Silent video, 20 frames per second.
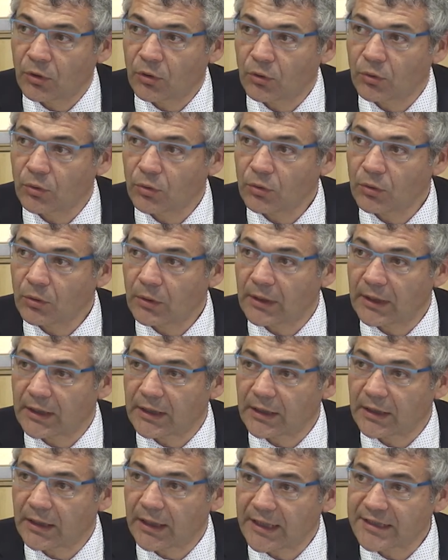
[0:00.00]
who
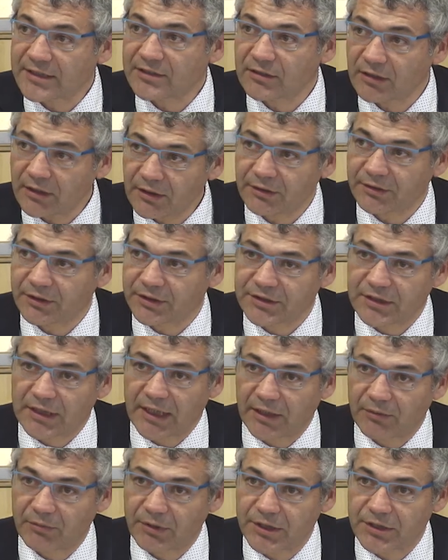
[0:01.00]
has learned this
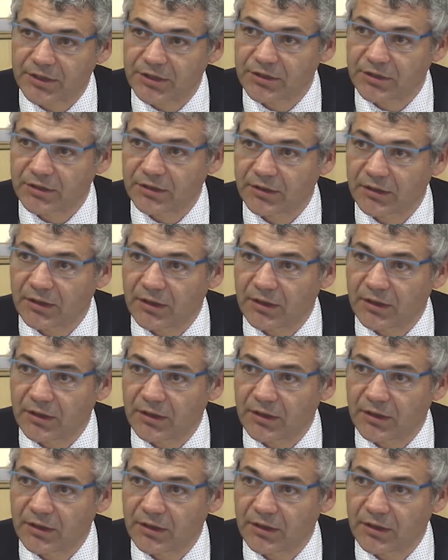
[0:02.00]
language.